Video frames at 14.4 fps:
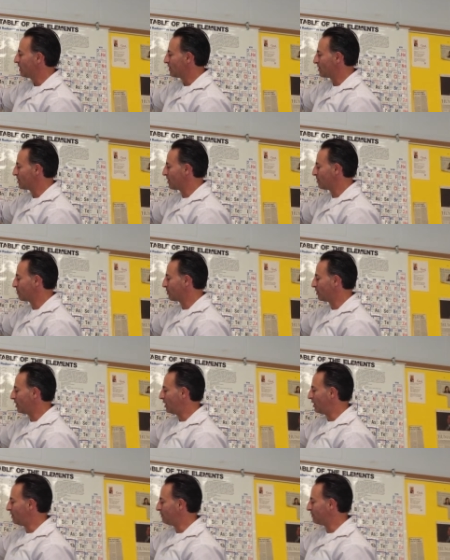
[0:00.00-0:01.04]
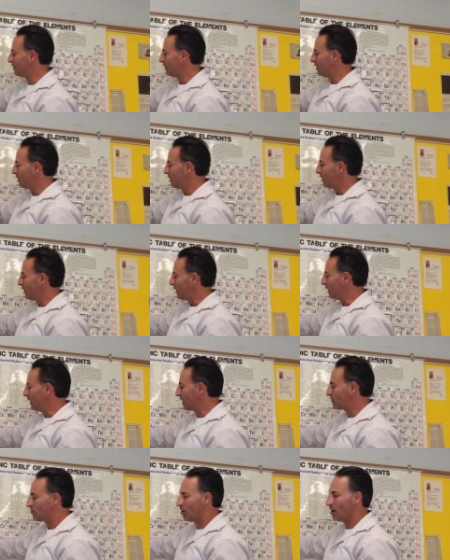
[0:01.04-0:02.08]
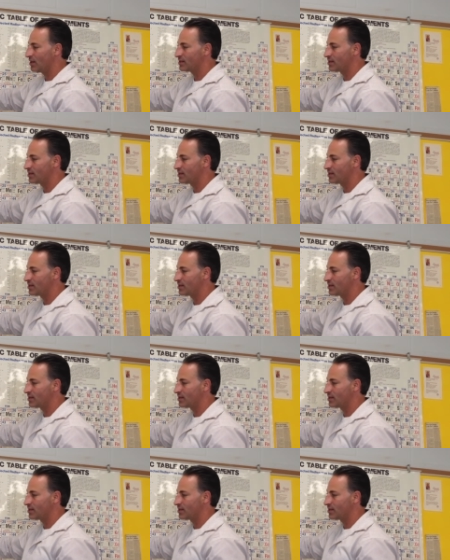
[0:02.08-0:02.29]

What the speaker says: the number of electrons